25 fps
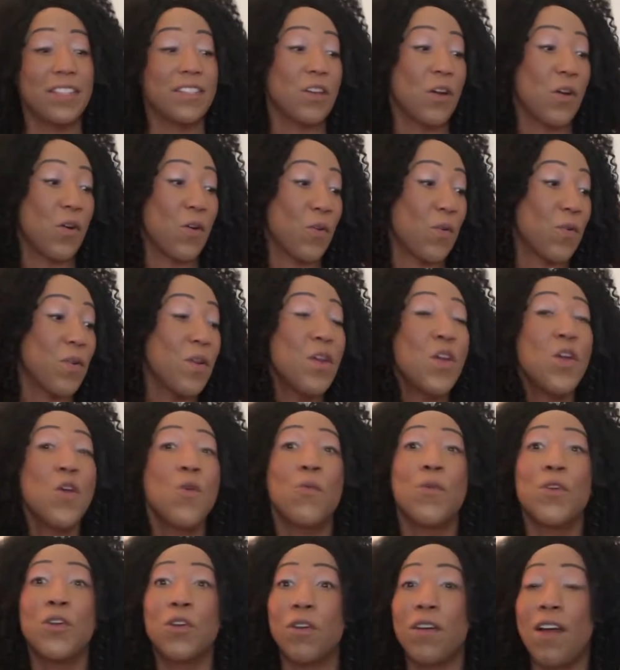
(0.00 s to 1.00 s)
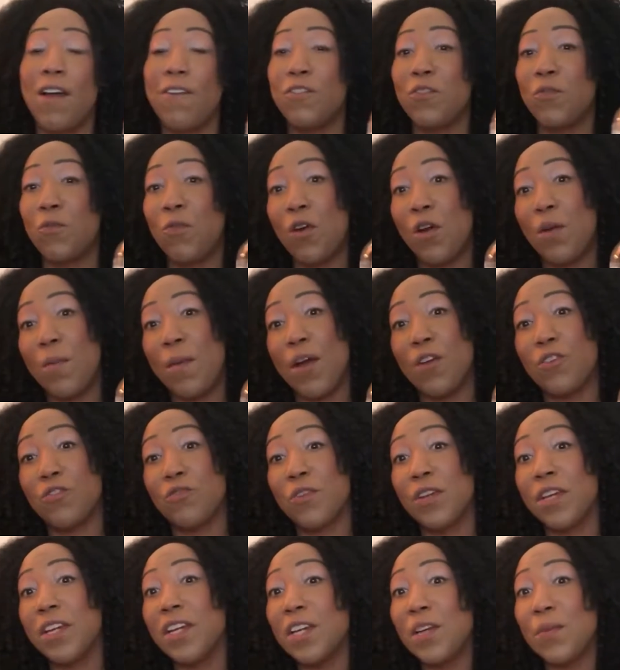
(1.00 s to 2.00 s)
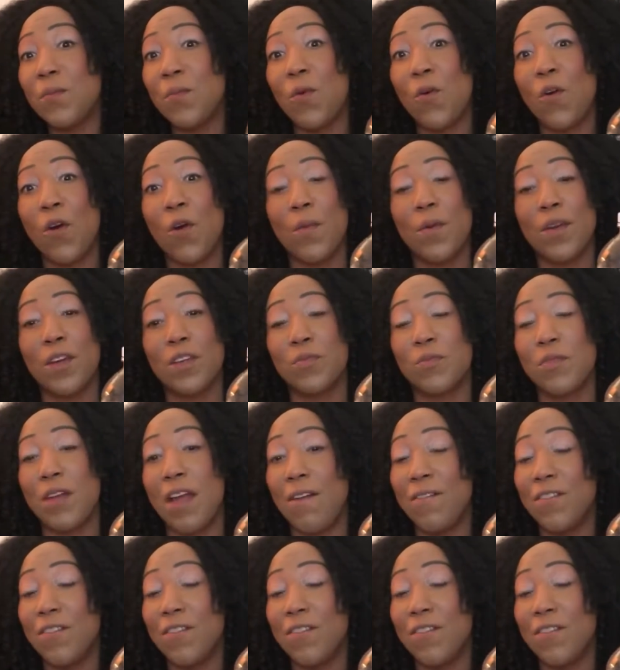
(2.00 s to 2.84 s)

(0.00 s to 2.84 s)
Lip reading: So we don't have to worry about drinking more because we